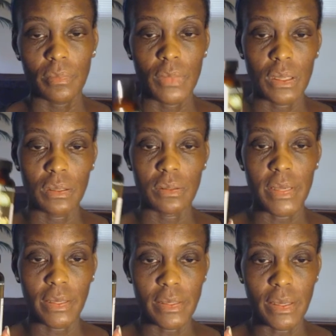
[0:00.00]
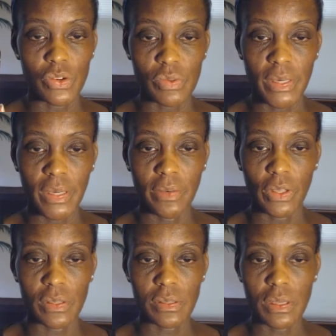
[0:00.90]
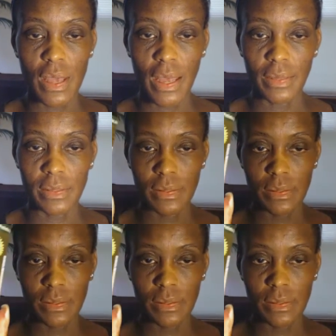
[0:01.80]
Yeah, Tangerine, if you can see that.